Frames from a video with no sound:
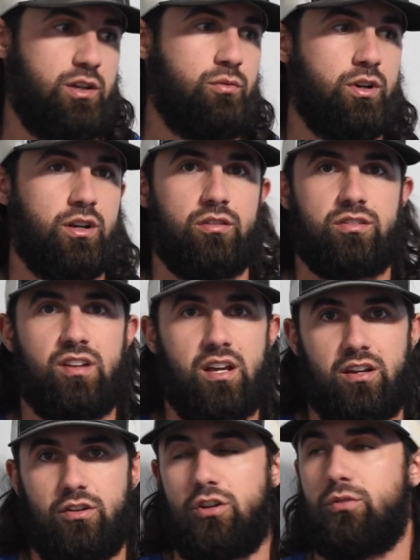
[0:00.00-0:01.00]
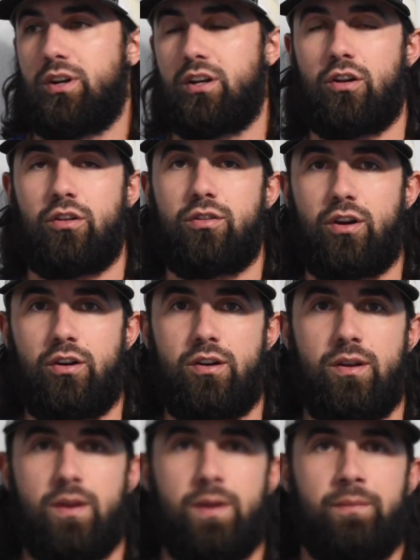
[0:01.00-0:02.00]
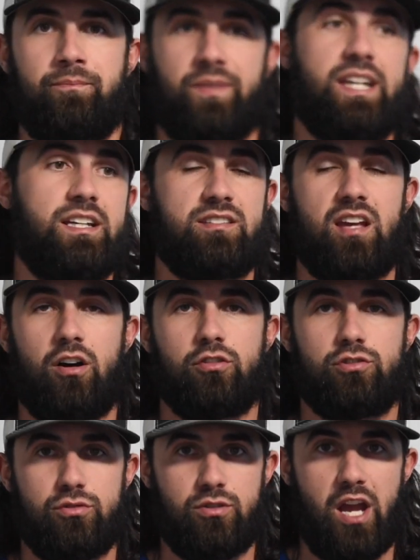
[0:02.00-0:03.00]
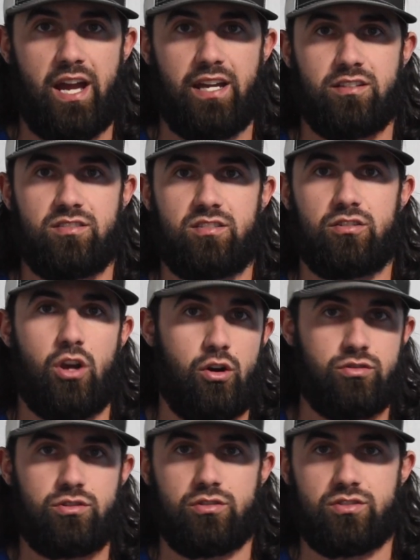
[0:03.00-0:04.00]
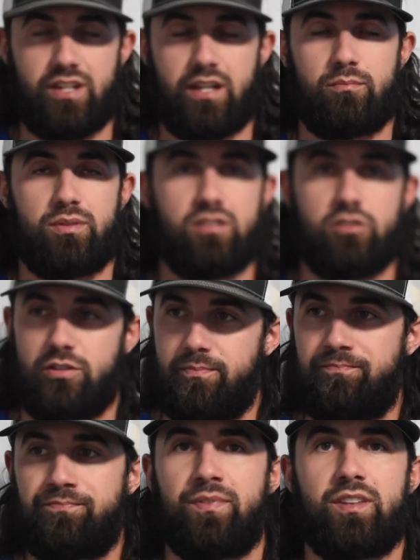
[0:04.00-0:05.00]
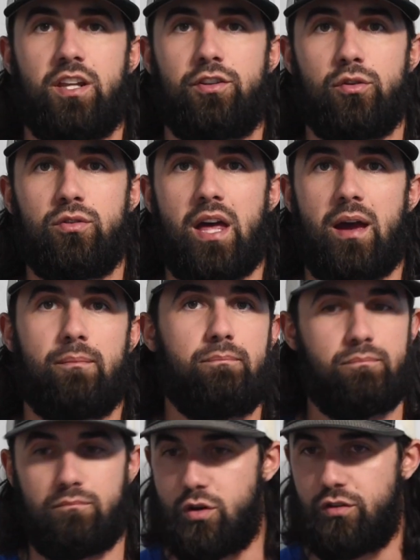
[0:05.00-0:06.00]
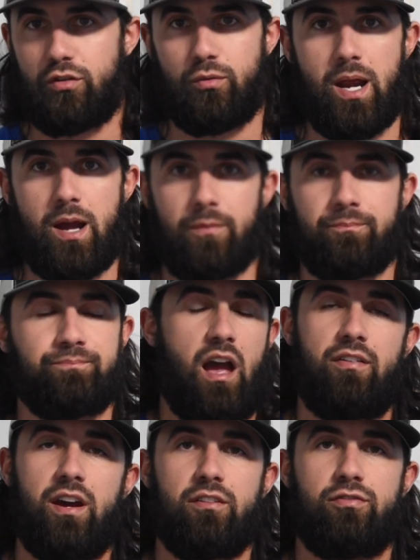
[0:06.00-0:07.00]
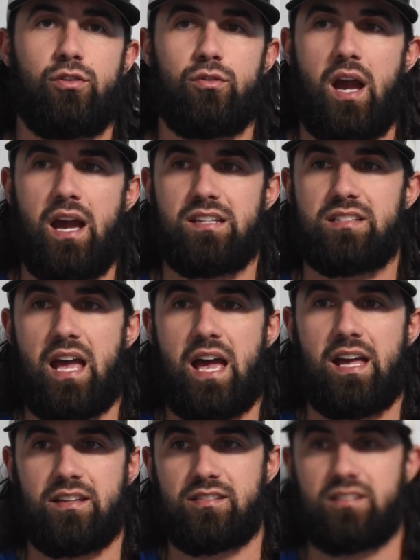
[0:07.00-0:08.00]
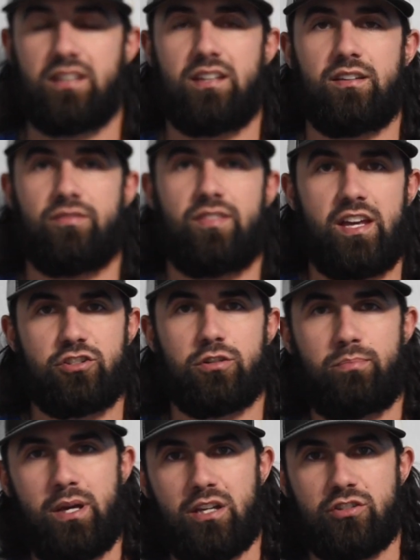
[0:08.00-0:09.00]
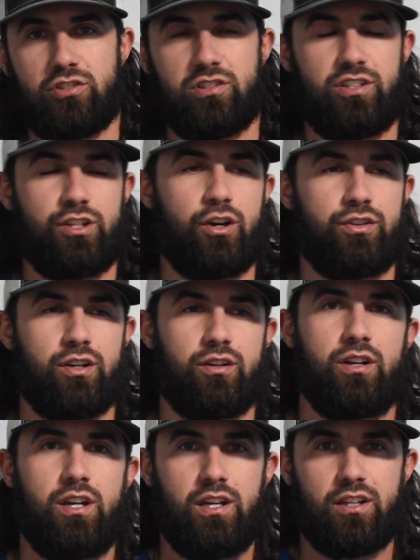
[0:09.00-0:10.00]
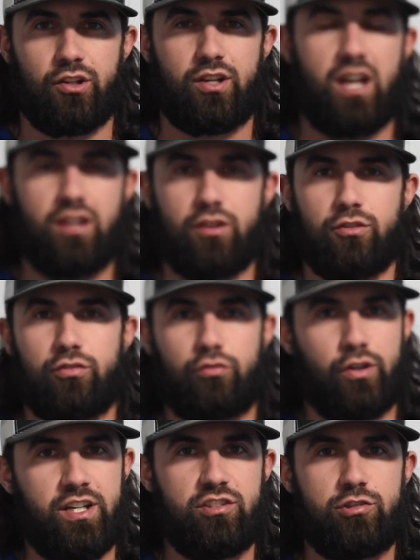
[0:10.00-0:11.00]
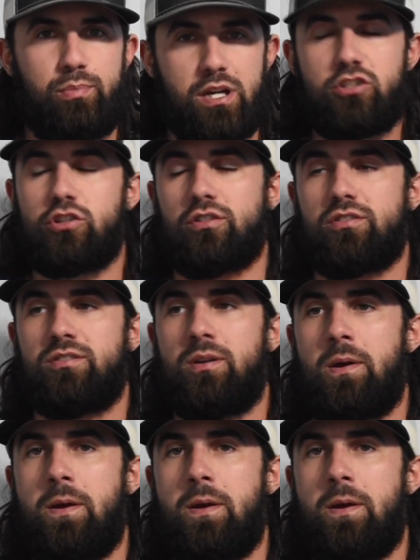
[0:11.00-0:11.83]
you want to go to second or you want to go to third, and he tells you guys to go to your second position, then do that. Move around. I've had a few guys ask if they should pitch. They're kind of those fringe pitchers.